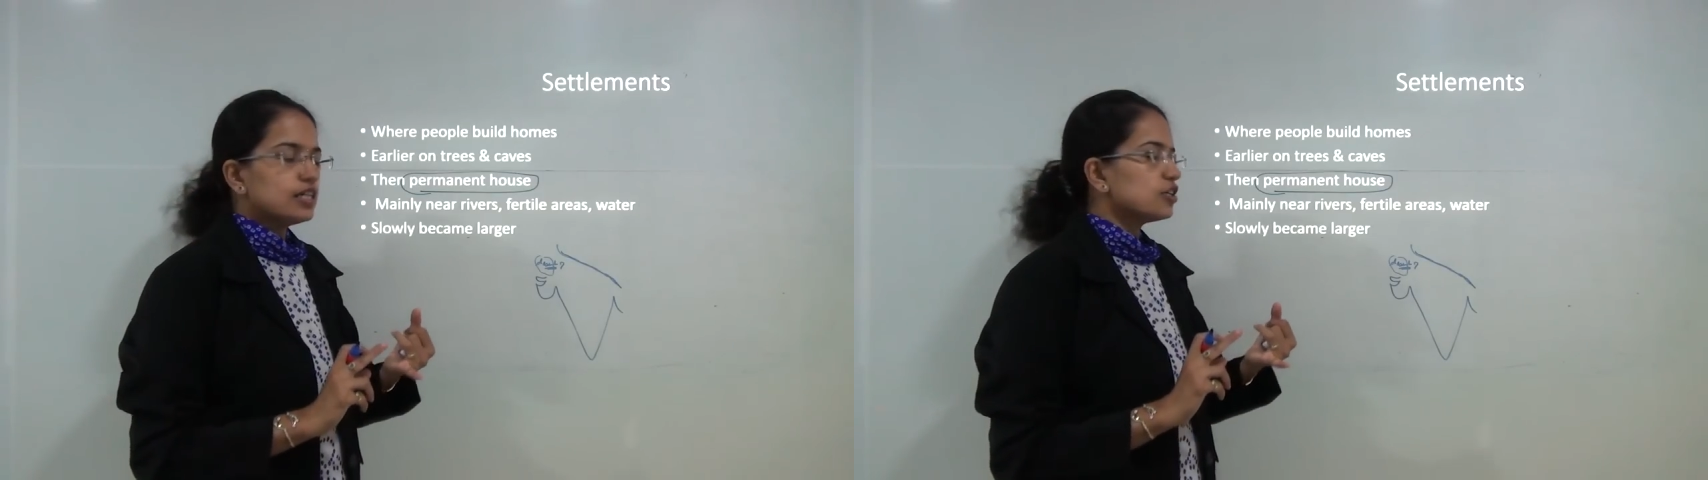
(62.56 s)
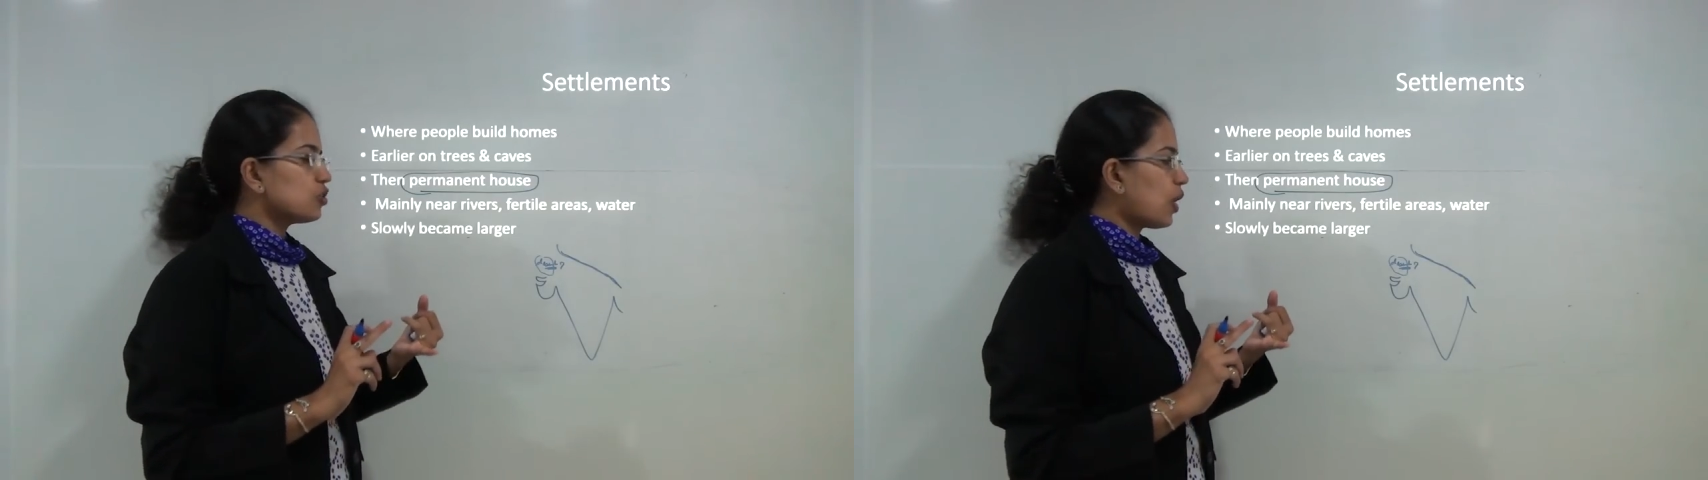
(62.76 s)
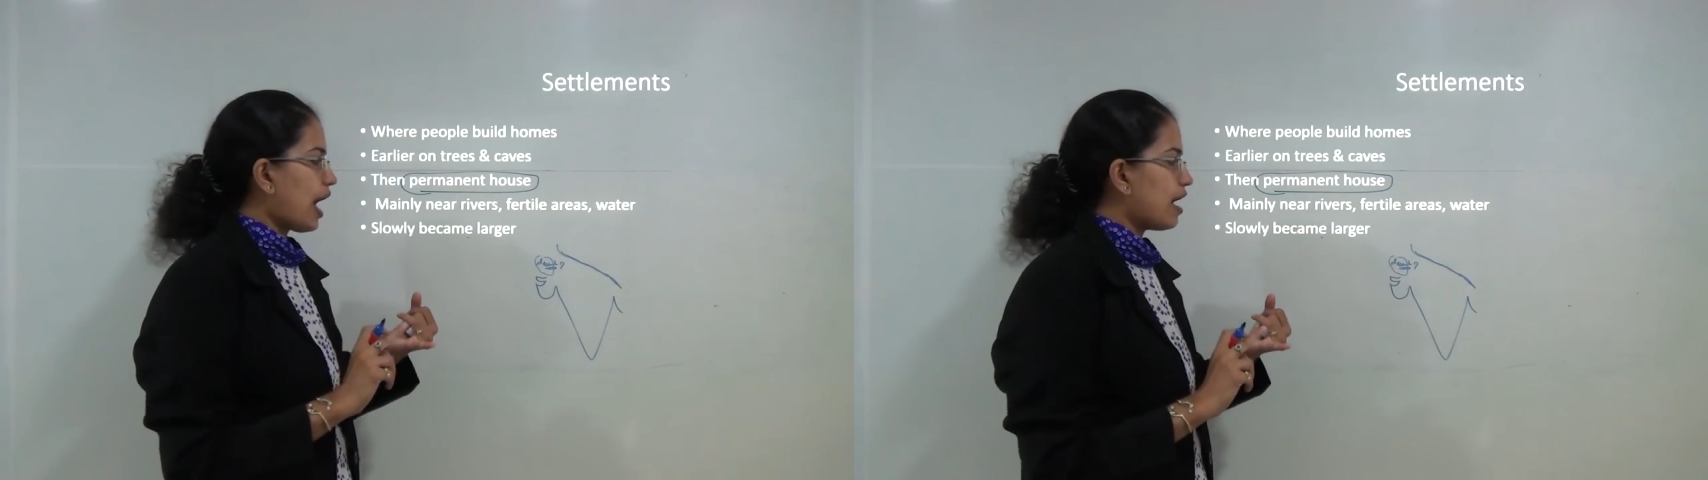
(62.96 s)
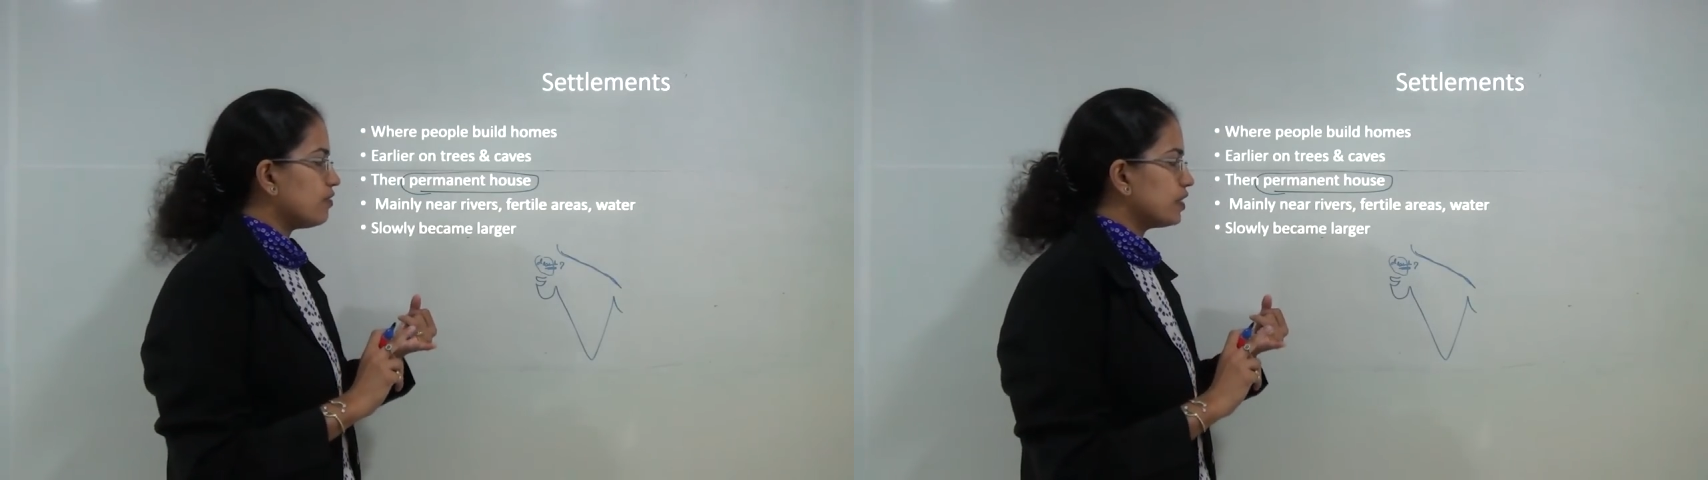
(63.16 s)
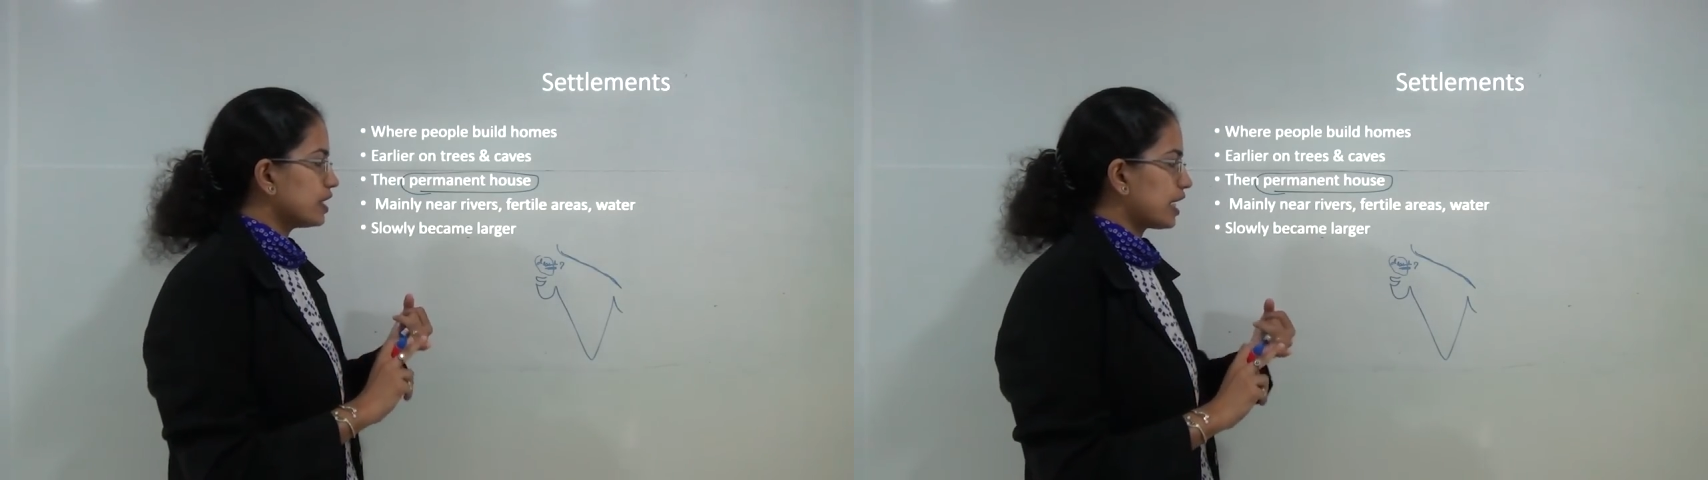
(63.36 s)
you
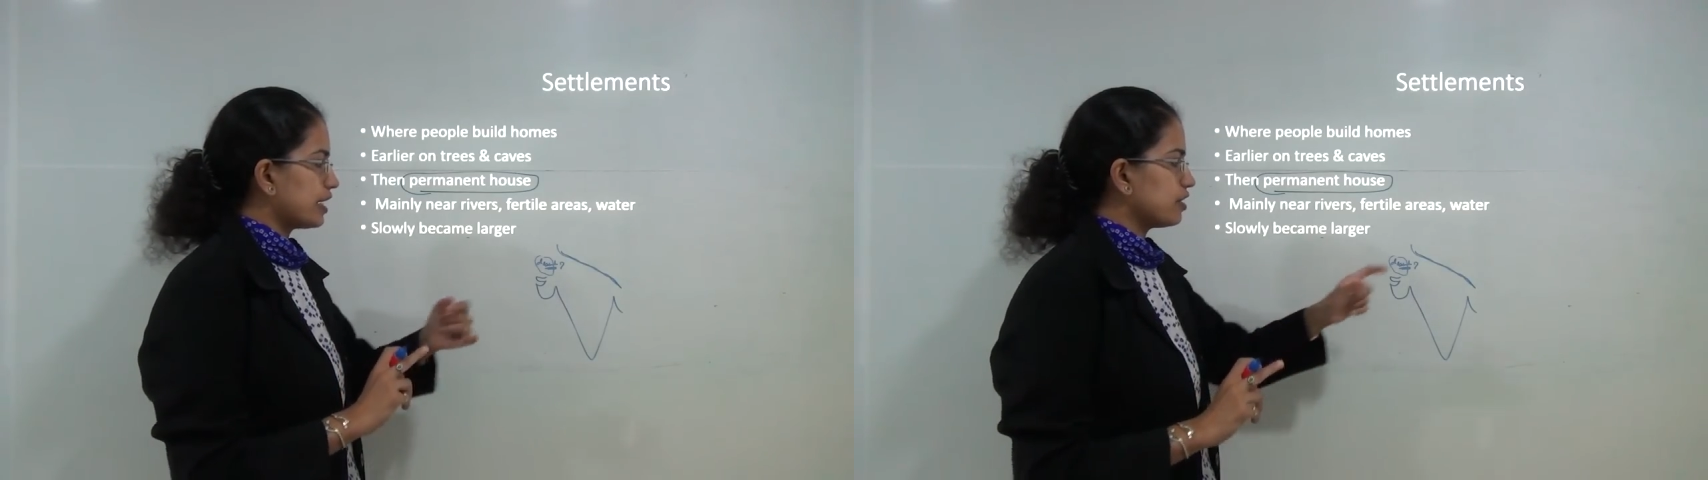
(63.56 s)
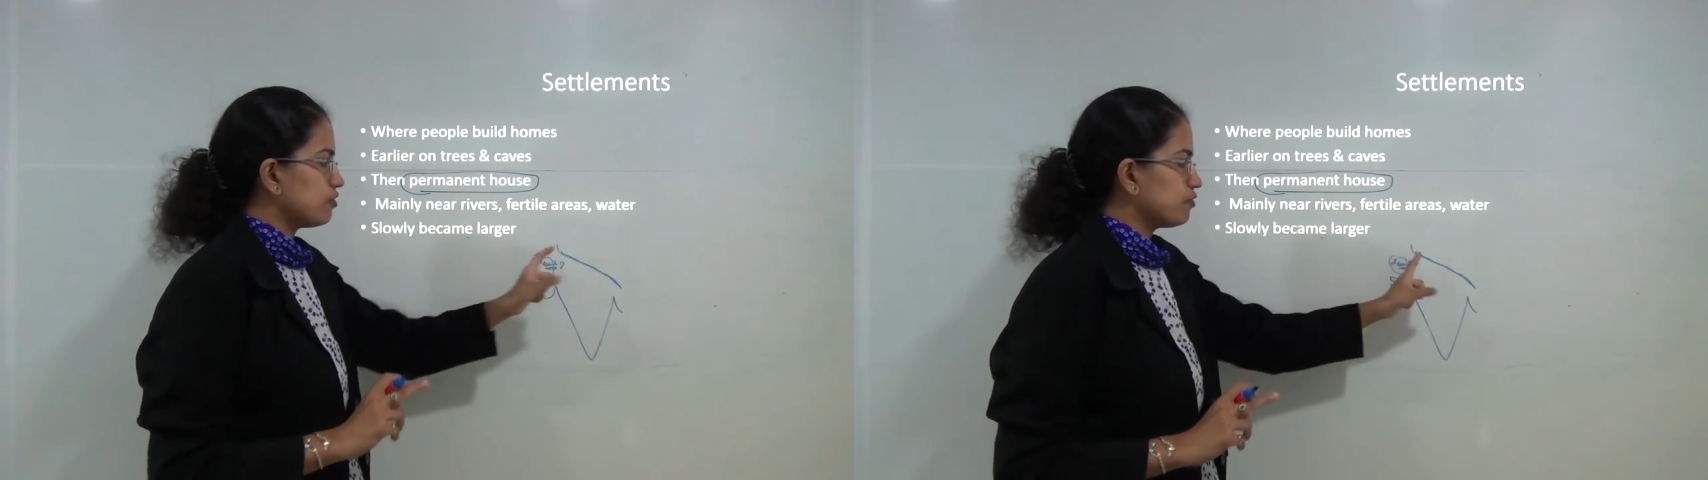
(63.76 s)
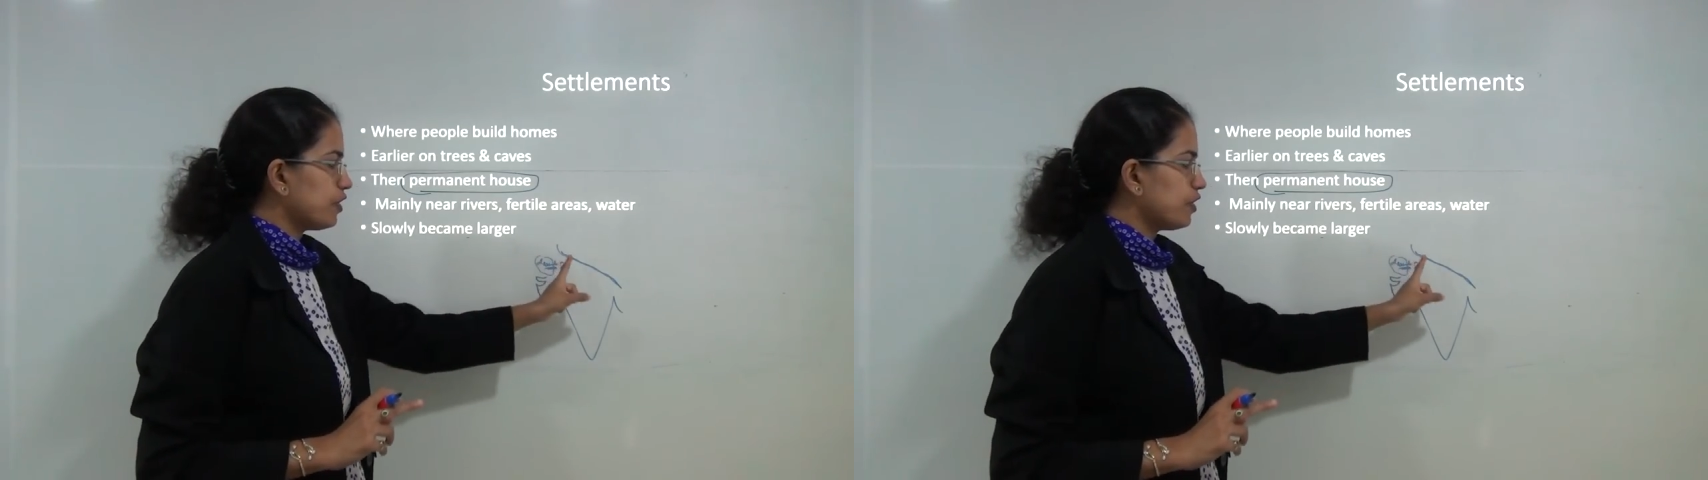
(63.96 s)
have a kind of